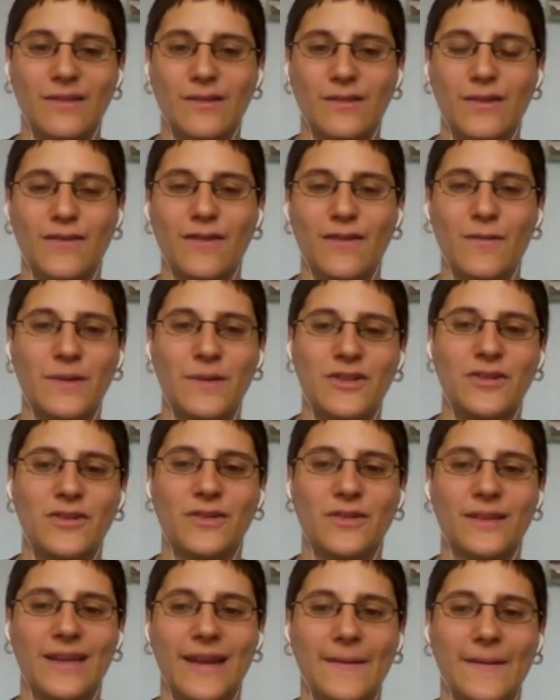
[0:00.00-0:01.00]
sort of have been
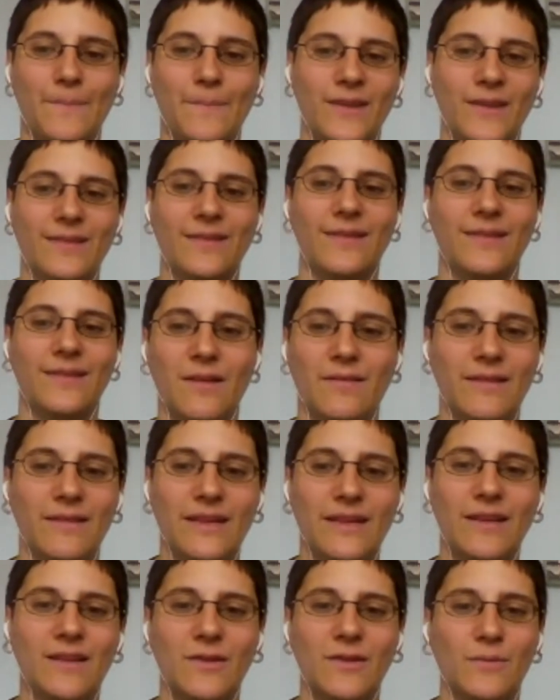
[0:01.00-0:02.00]
told like this is the
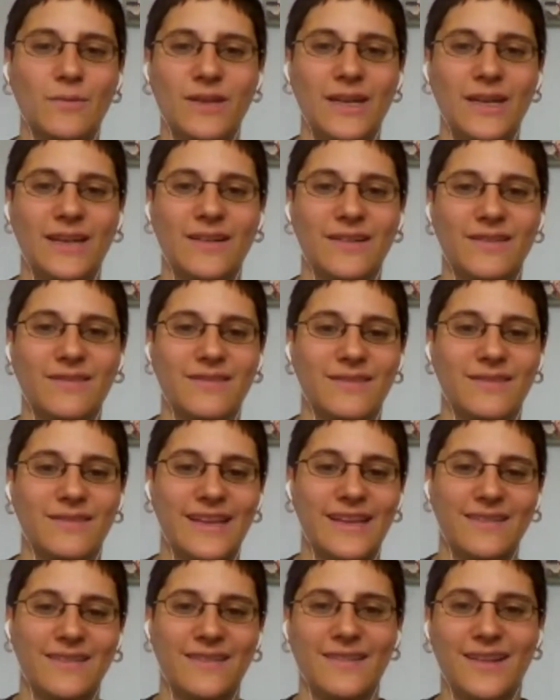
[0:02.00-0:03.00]
only good you know
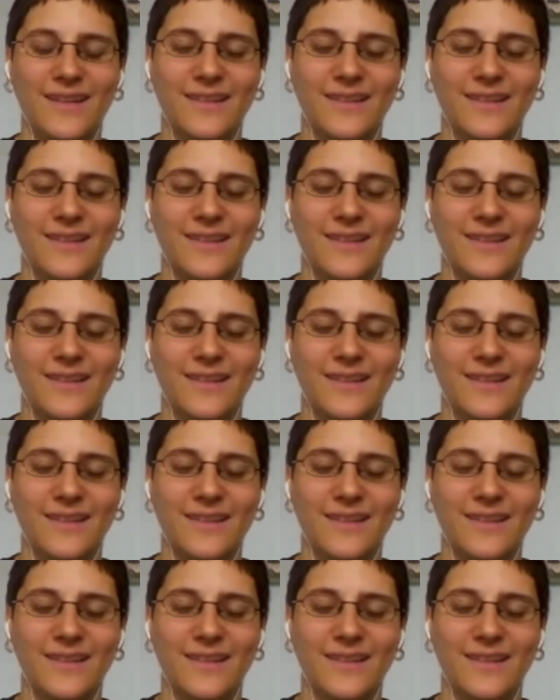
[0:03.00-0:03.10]
like